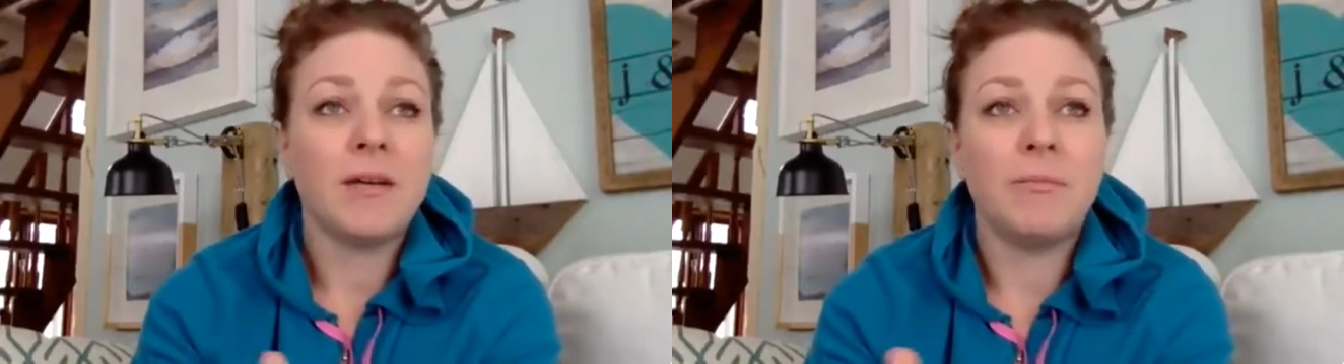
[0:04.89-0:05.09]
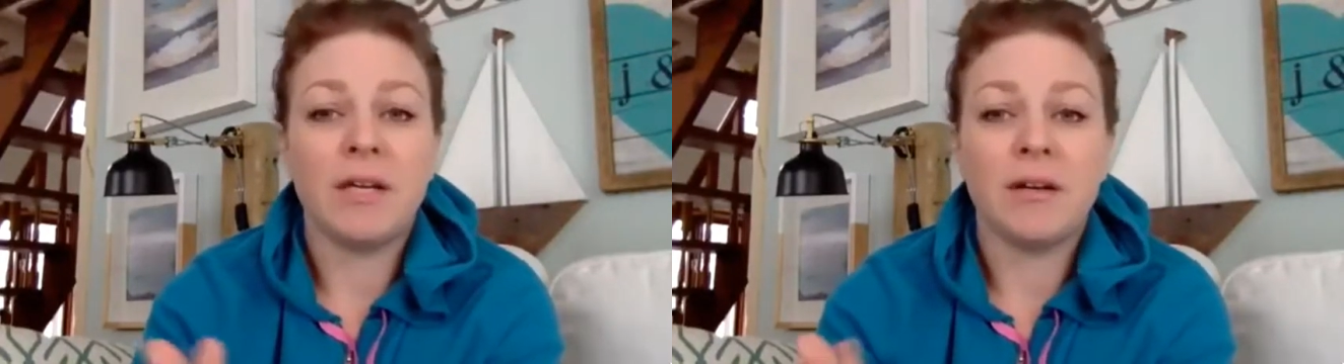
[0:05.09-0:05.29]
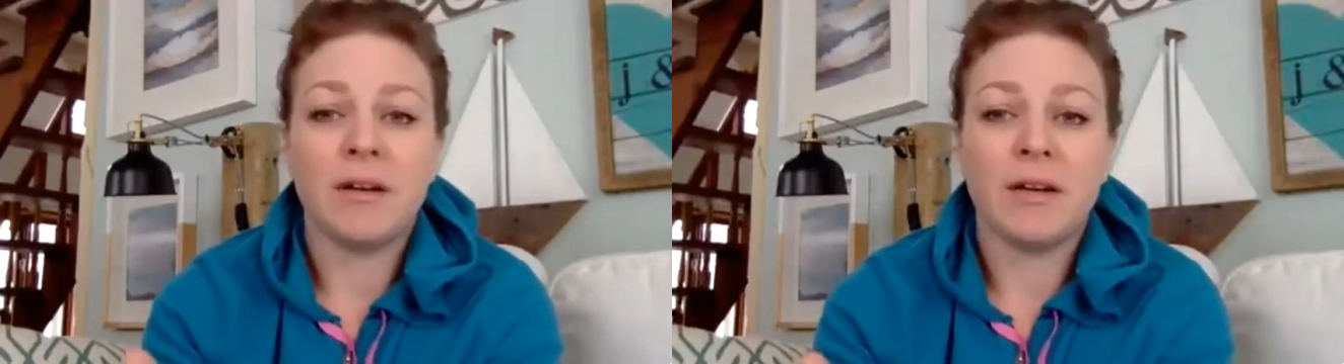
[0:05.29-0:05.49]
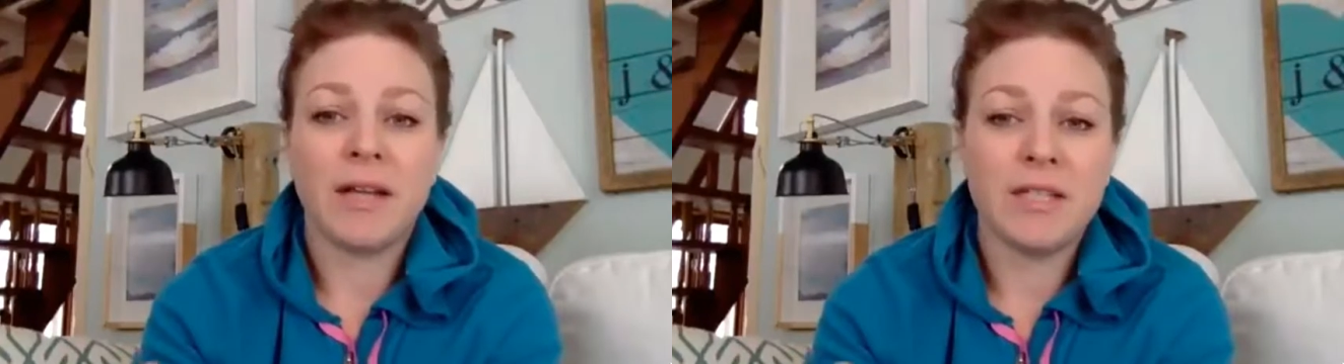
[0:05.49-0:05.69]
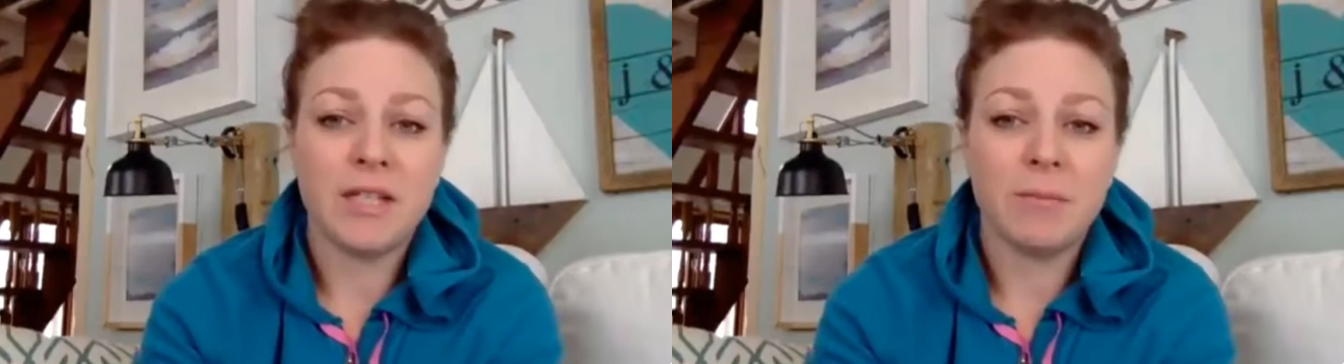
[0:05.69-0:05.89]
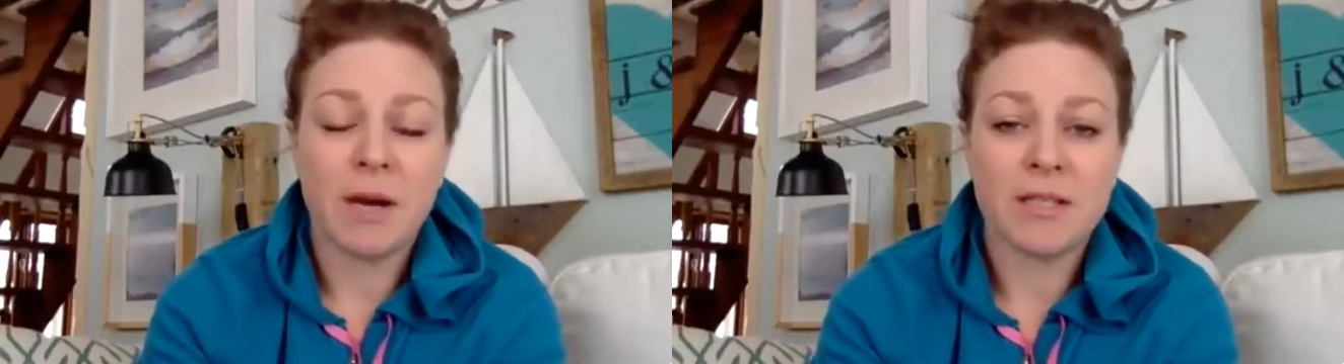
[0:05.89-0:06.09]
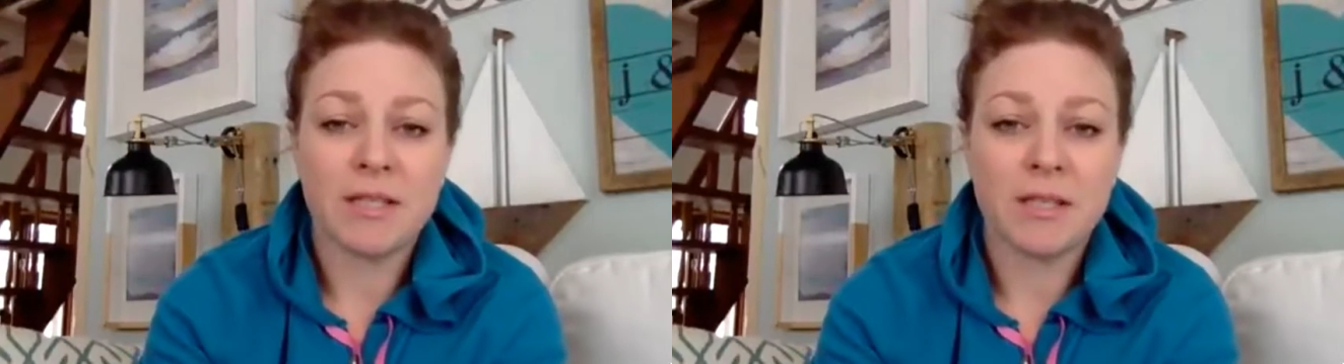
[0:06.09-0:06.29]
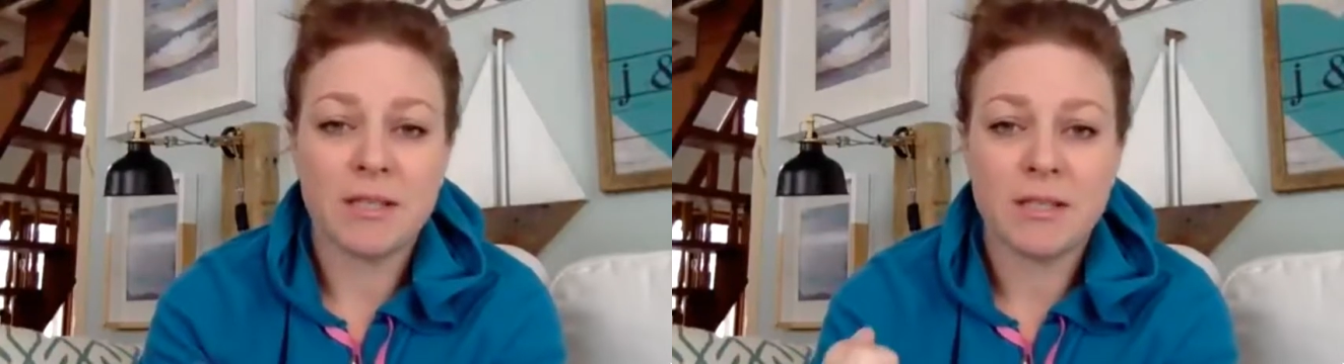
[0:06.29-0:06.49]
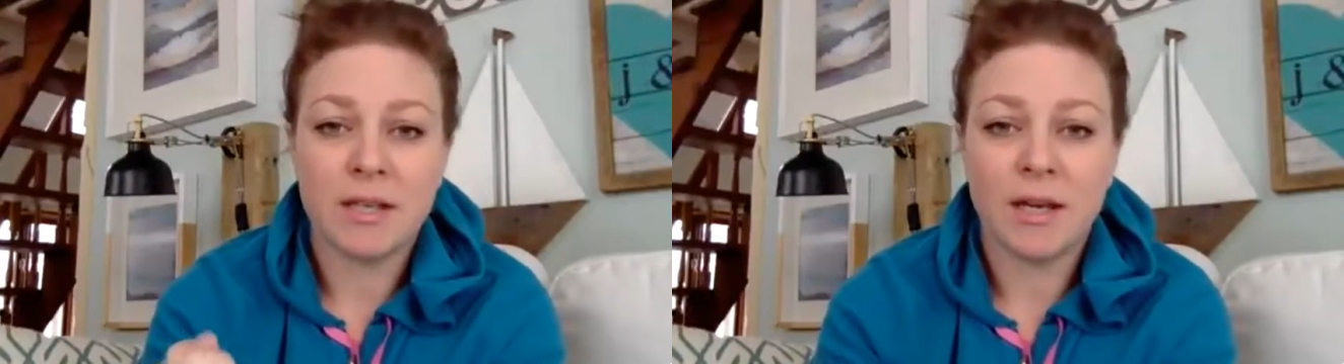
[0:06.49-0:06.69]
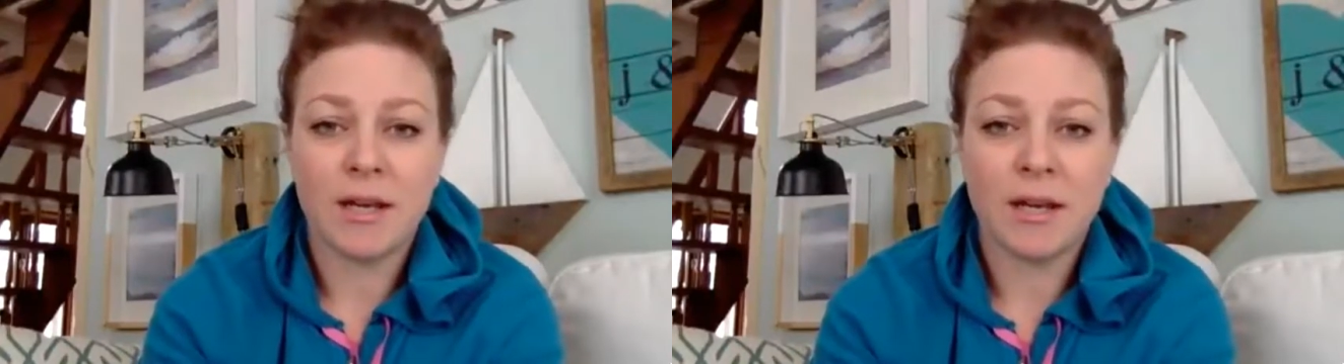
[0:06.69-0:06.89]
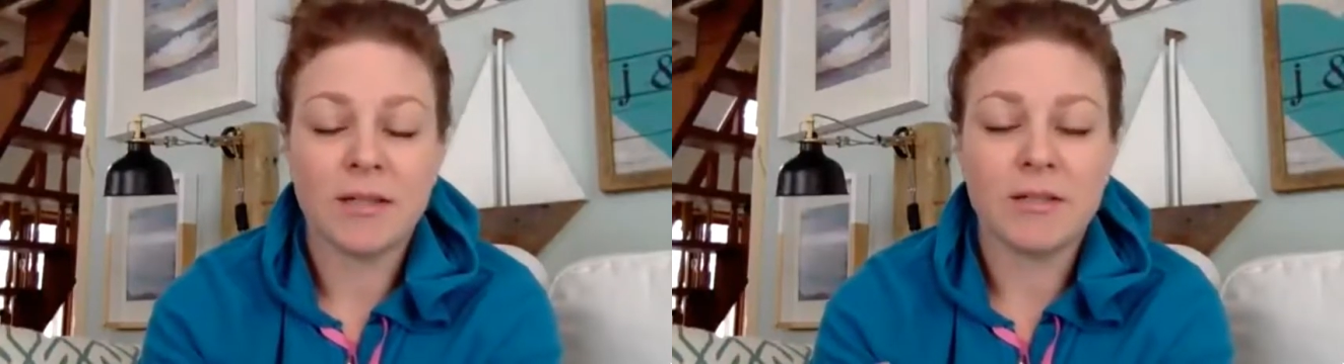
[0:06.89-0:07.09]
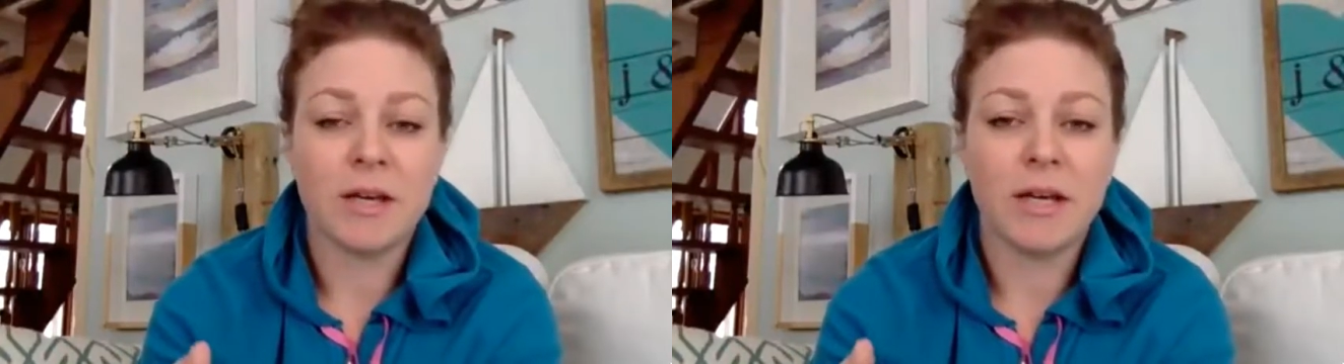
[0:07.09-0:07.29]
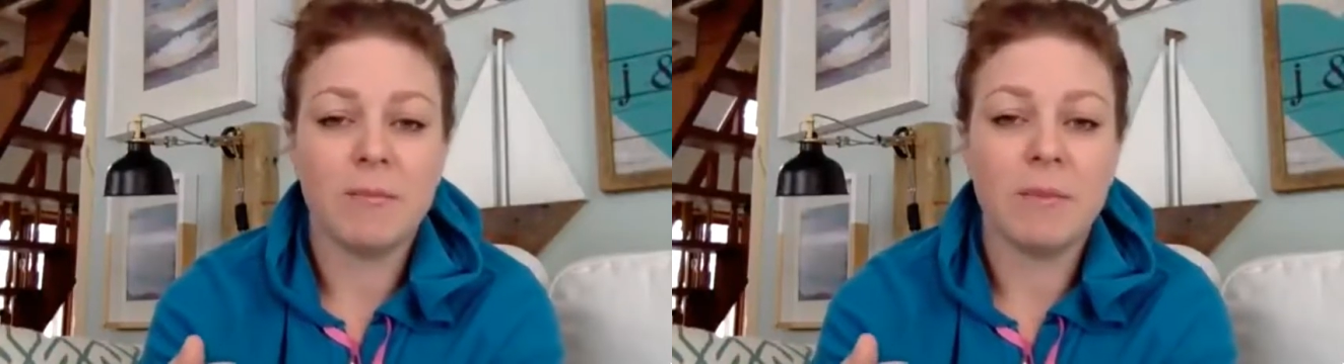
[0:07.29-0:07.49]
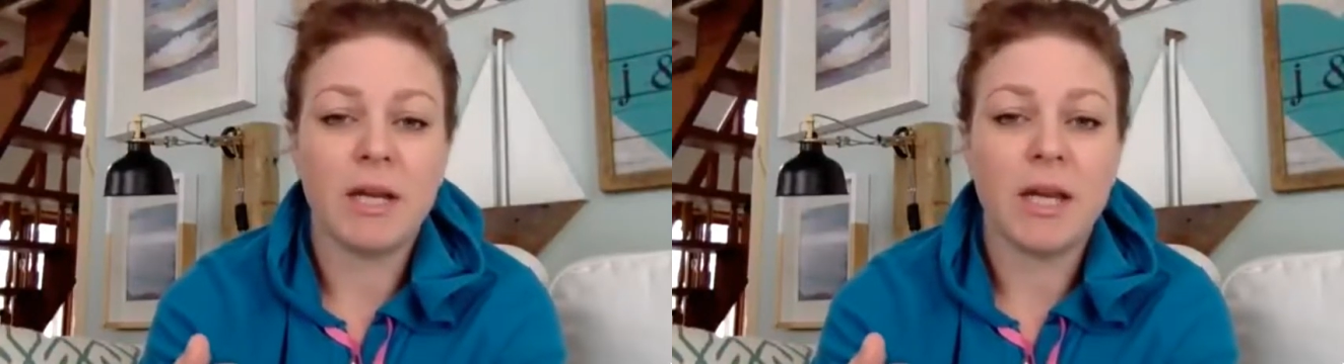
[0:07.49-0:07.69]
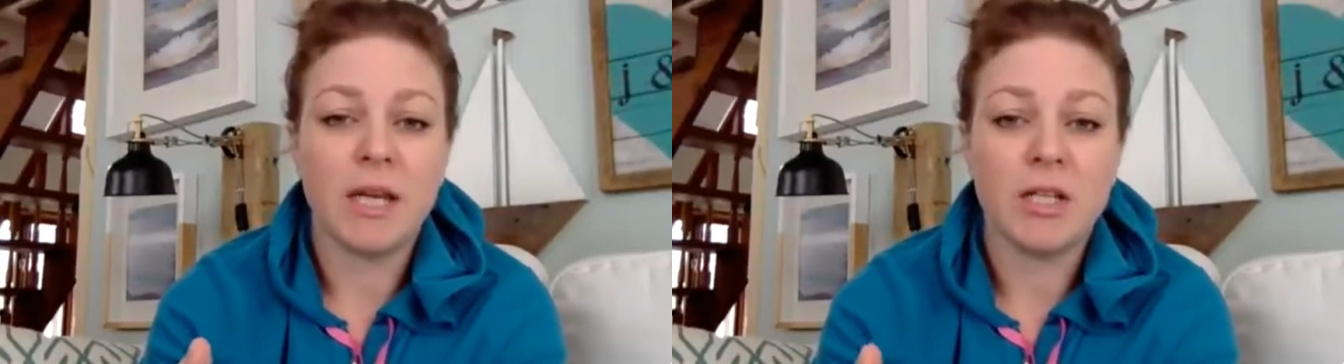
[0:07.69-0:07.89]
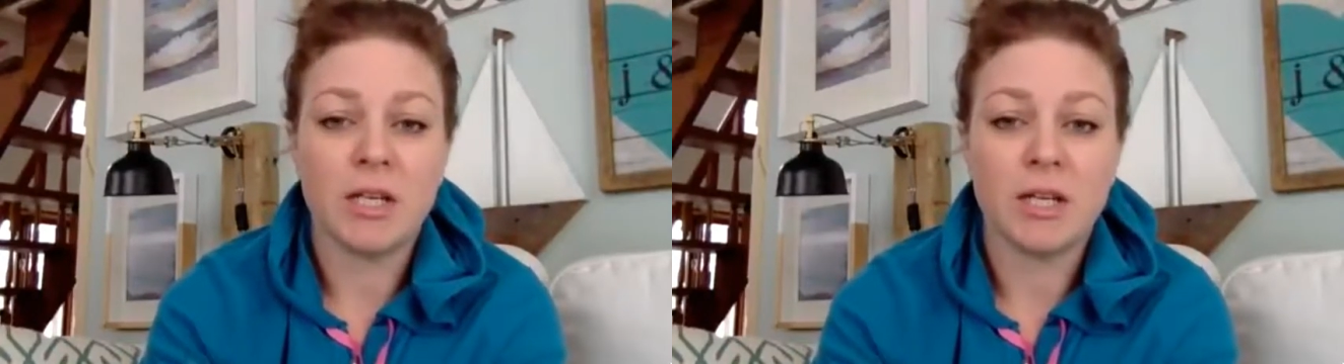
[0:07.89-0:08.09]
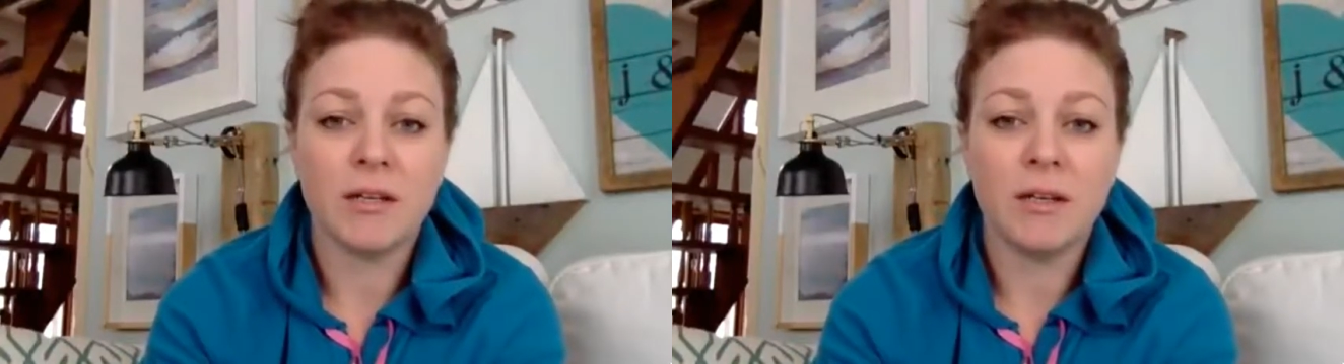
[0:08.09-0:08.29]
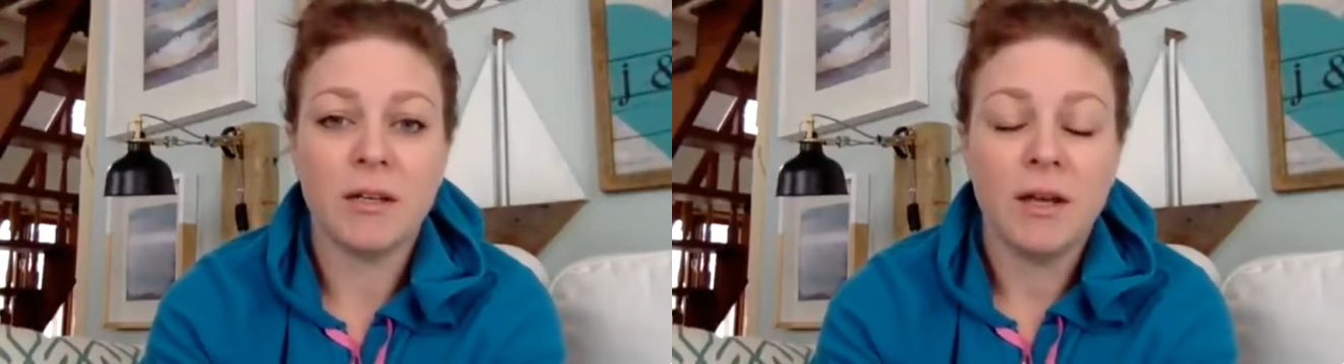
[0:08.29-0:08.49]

being on antidepressants and anxiety medication,